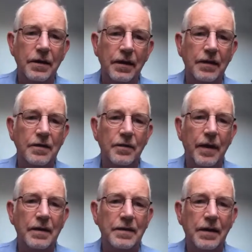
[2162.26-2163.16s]
you get into
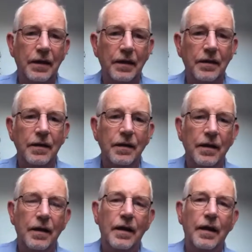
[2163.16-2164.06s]
18.
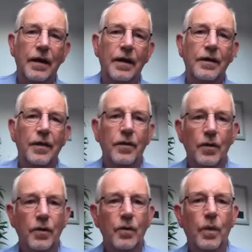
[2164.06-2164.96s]

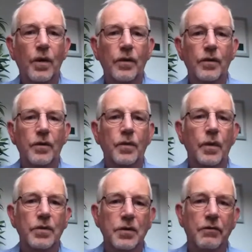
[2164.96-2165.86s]
They
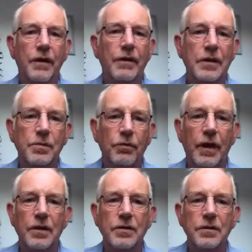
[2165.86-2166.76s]
want a career
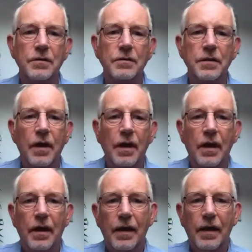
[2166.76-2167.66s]
aspirations.
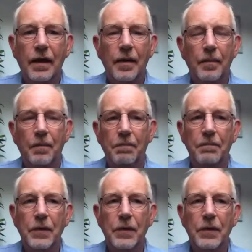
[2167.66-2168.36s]
Some